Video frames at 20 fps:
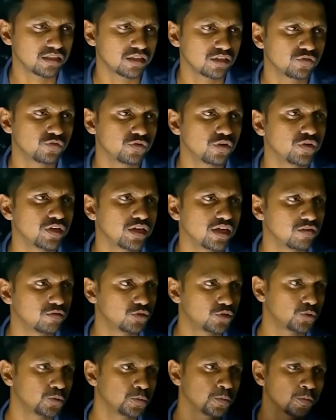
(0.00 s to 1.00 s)
Therefore, we have
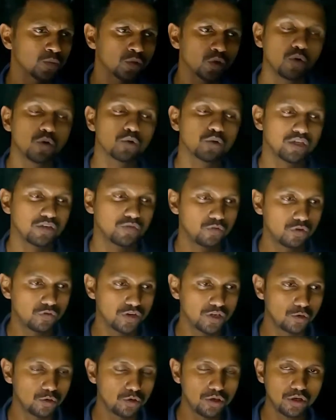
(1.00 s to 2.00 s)
to, or therefore
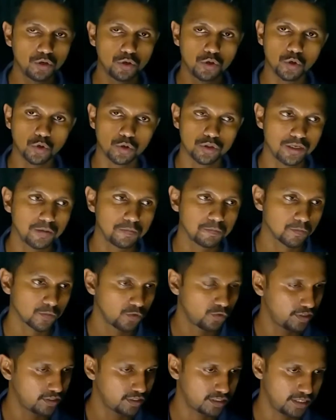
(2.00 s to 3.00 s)
we could draw the
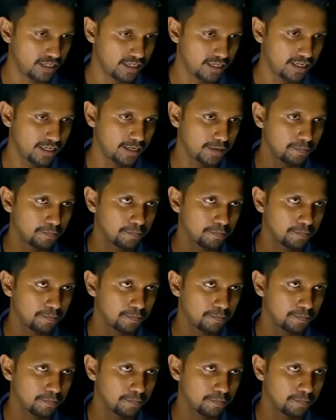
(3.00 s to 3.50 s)
phasor diagram.